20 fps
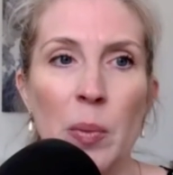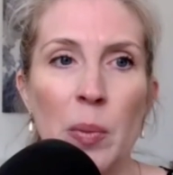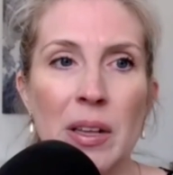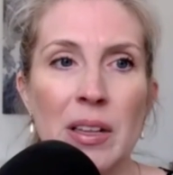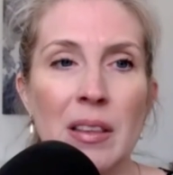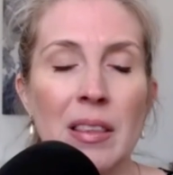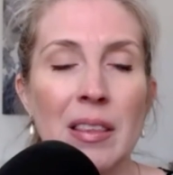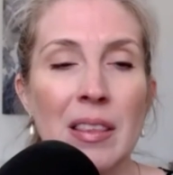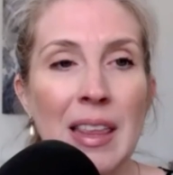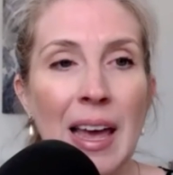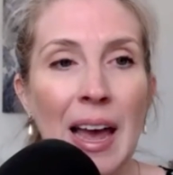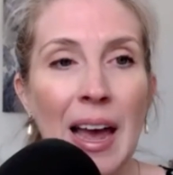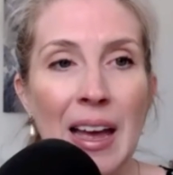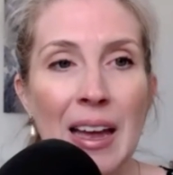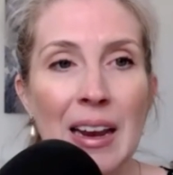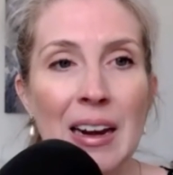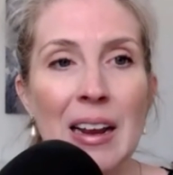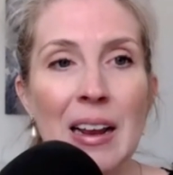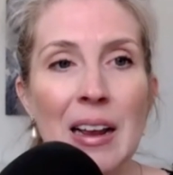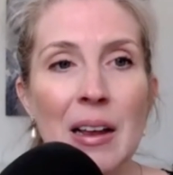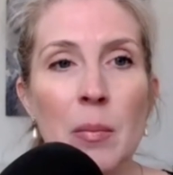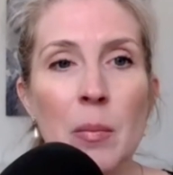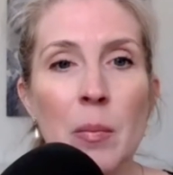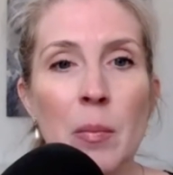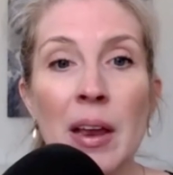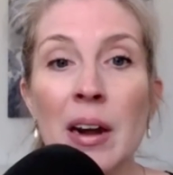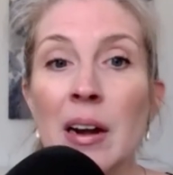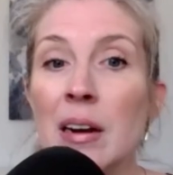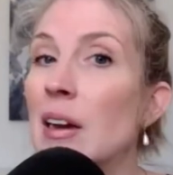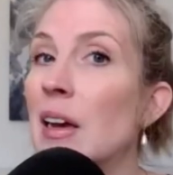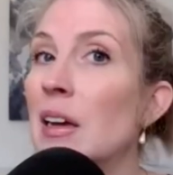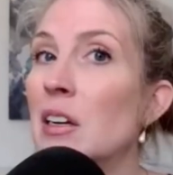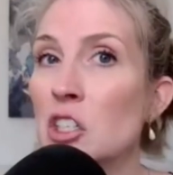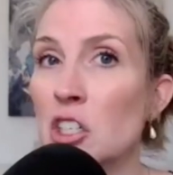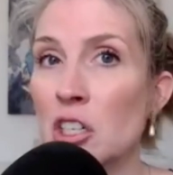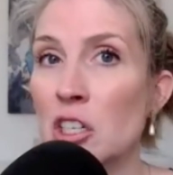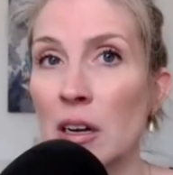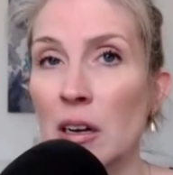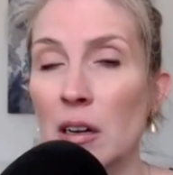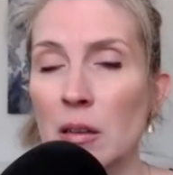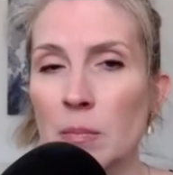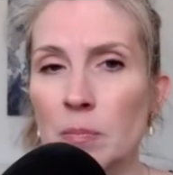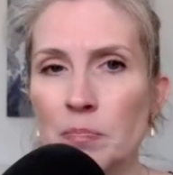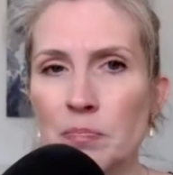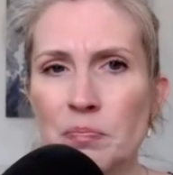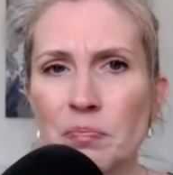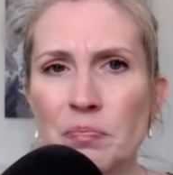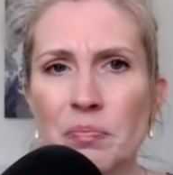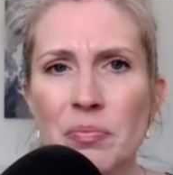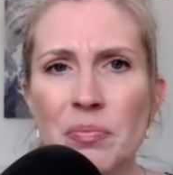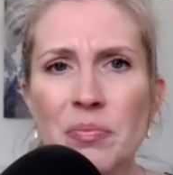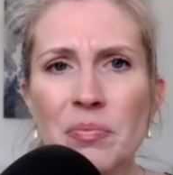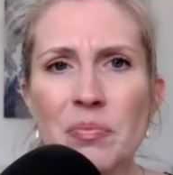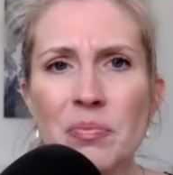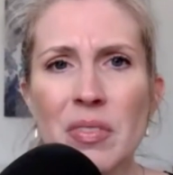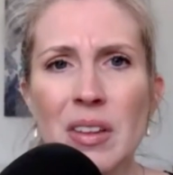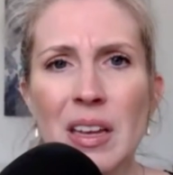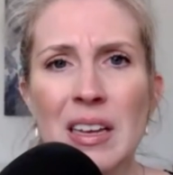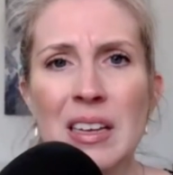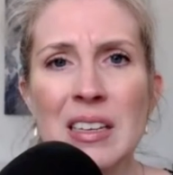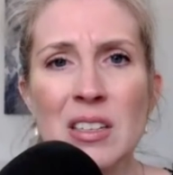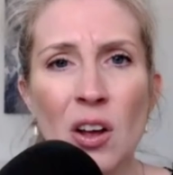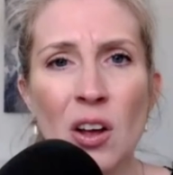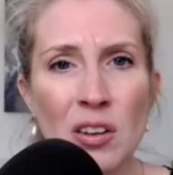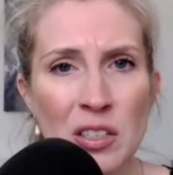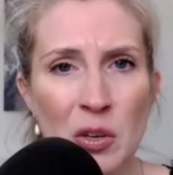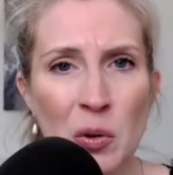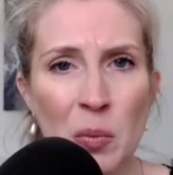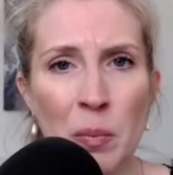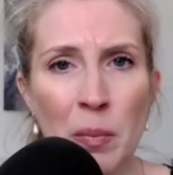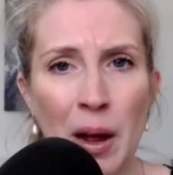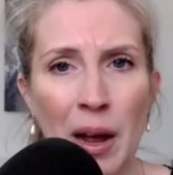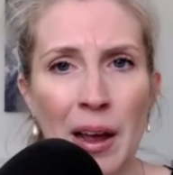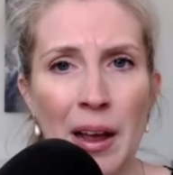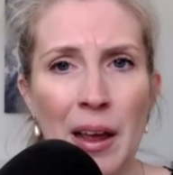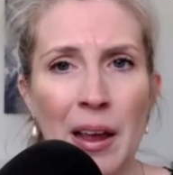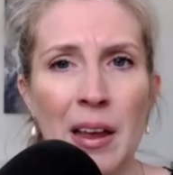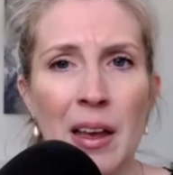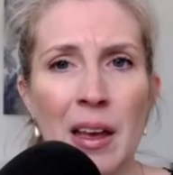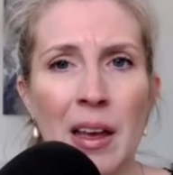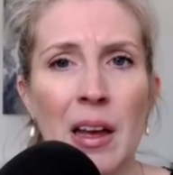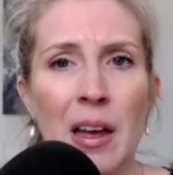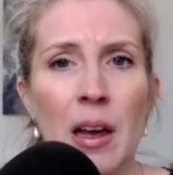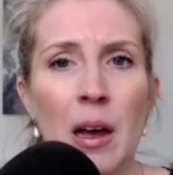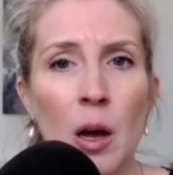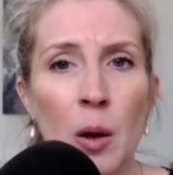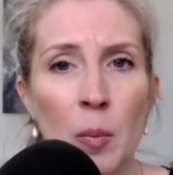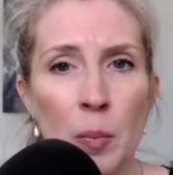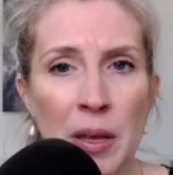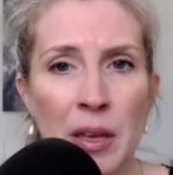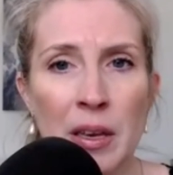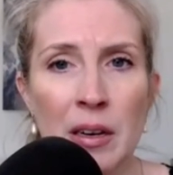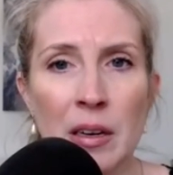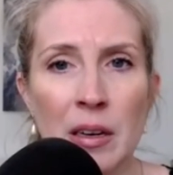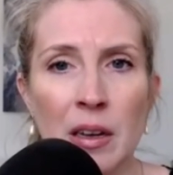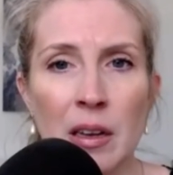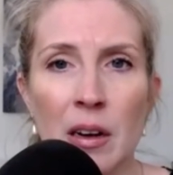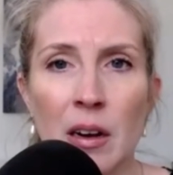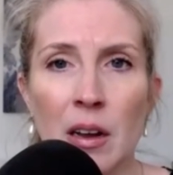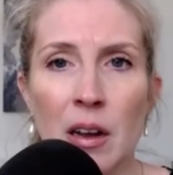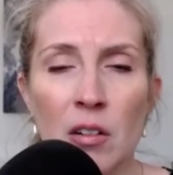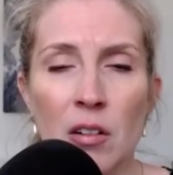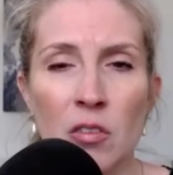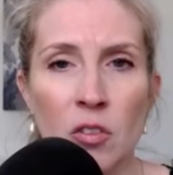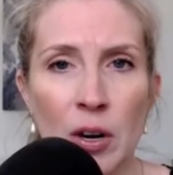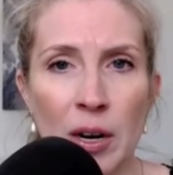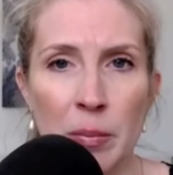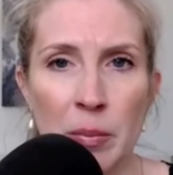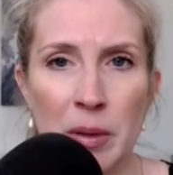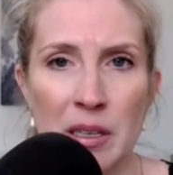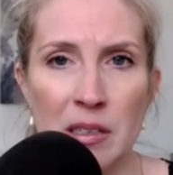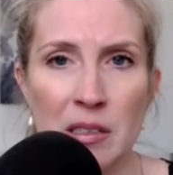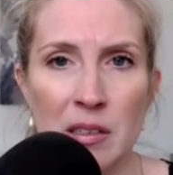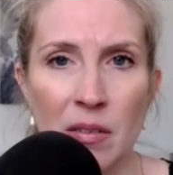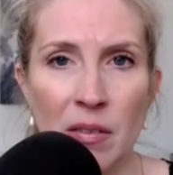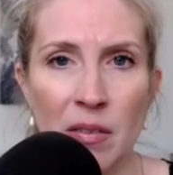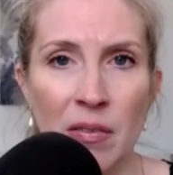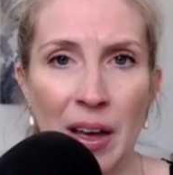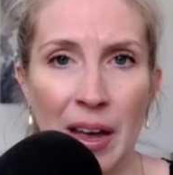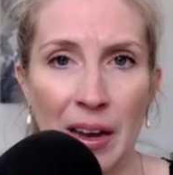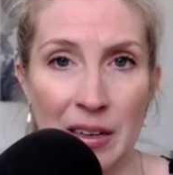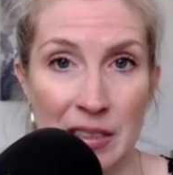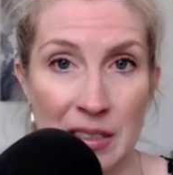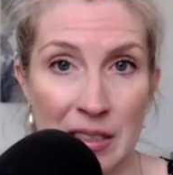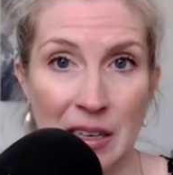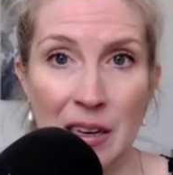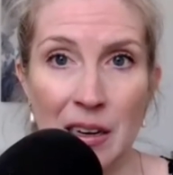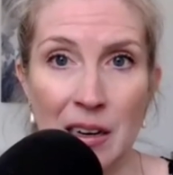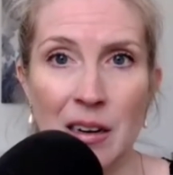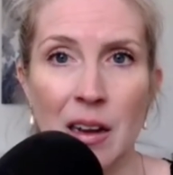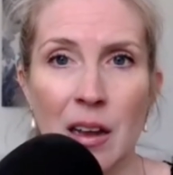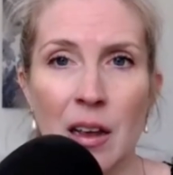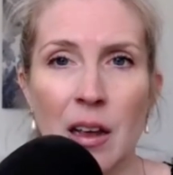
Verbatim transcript: But that in a nutshell is also my opinion of rabies vaccination